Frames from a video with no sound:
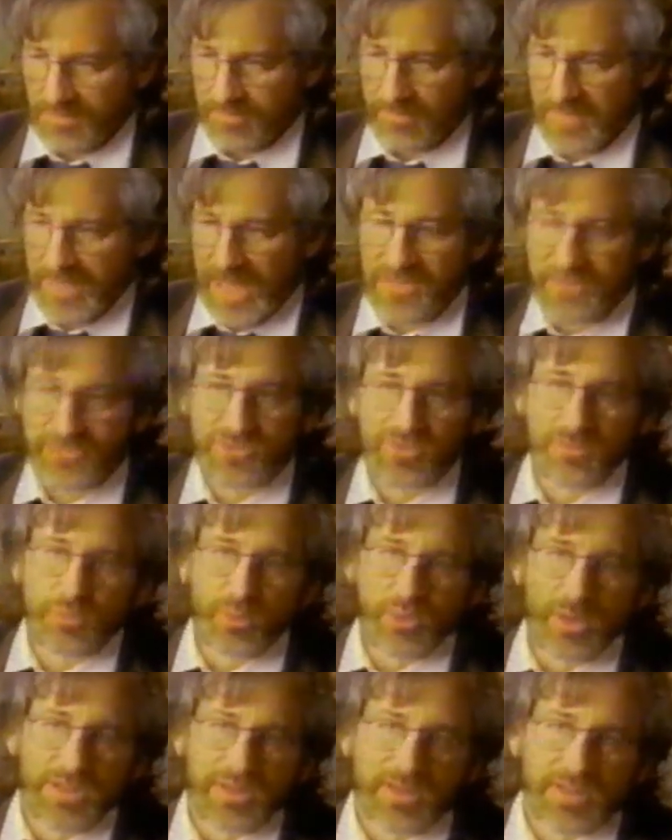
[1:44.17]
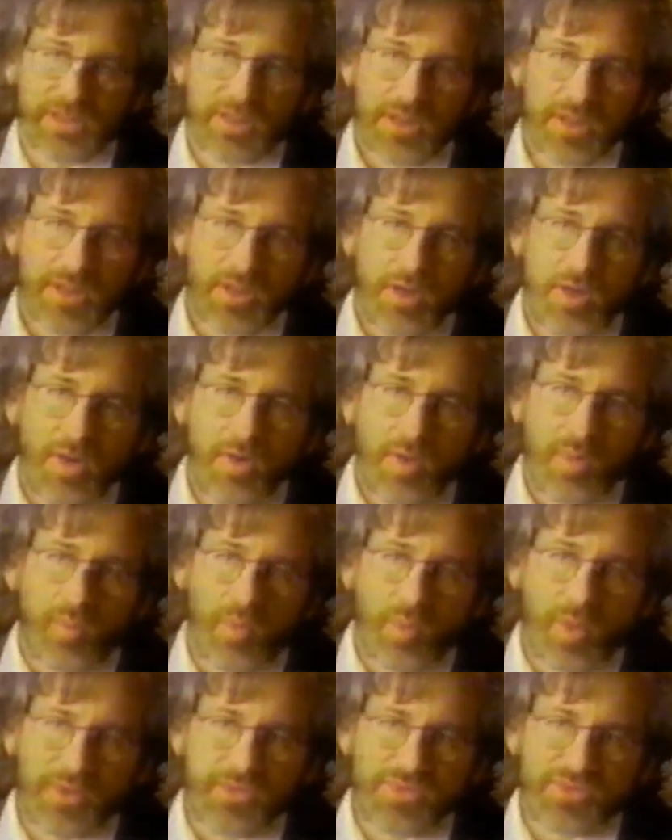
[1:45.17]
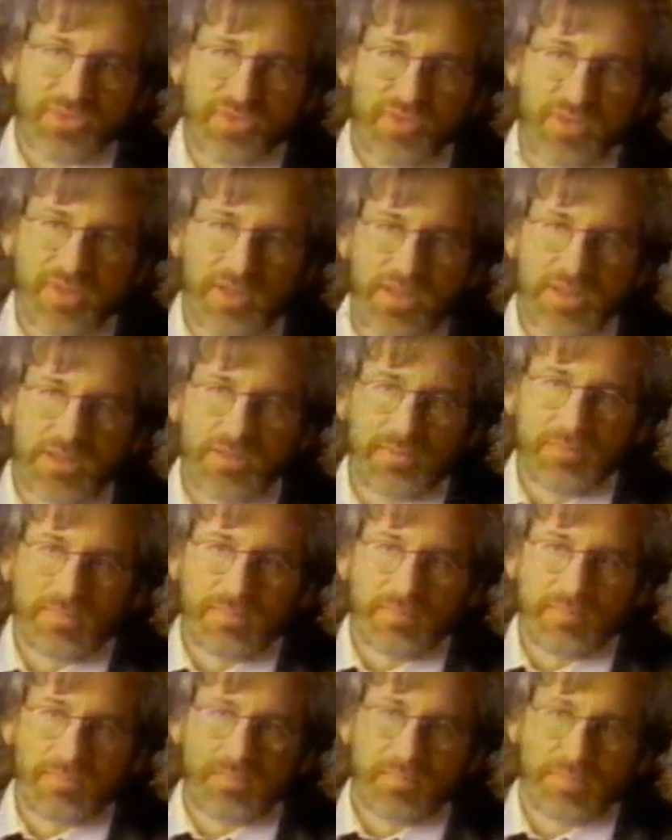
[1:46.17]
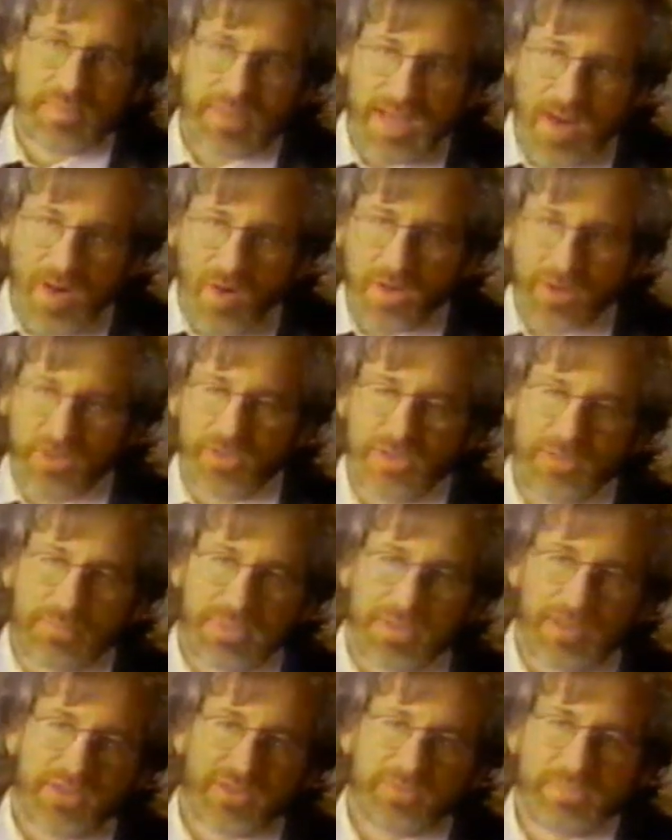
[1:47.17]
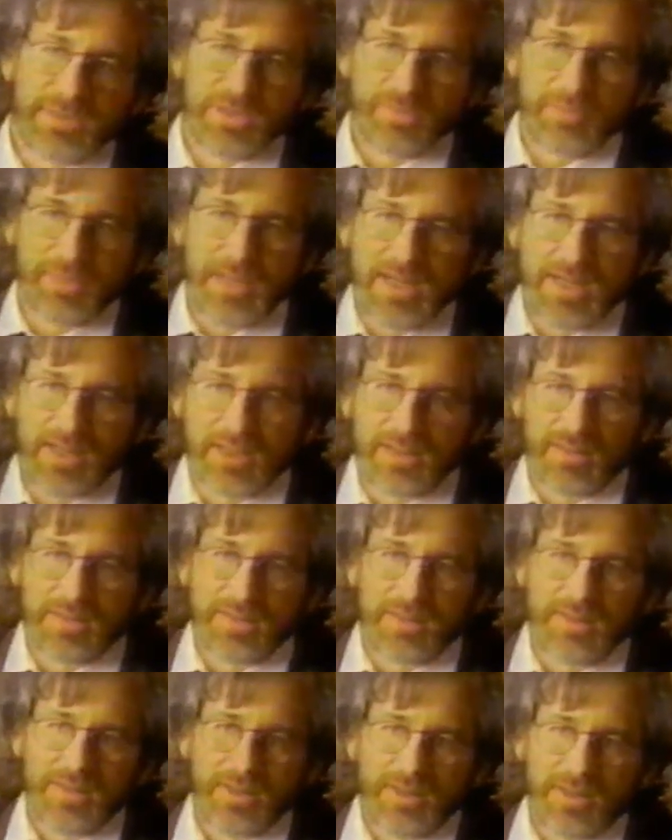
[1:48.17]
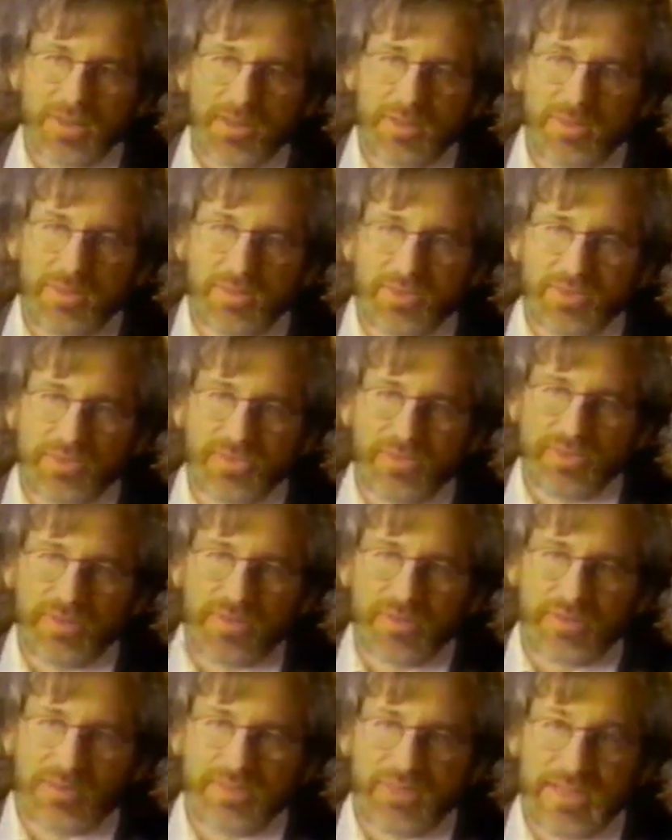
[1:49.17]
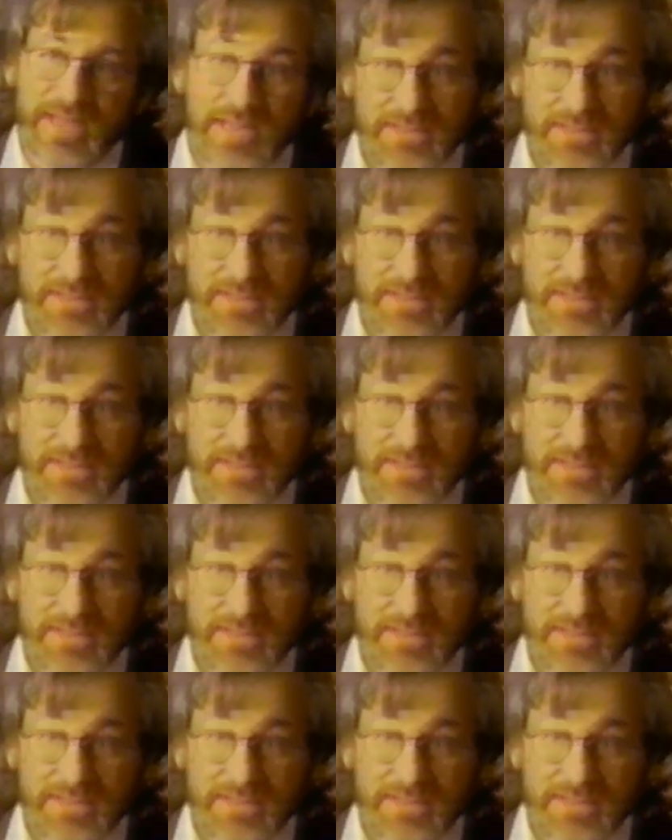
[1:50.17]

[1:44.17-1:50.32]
mastered brilliantly, was the character he plays, Peter Banning, who is the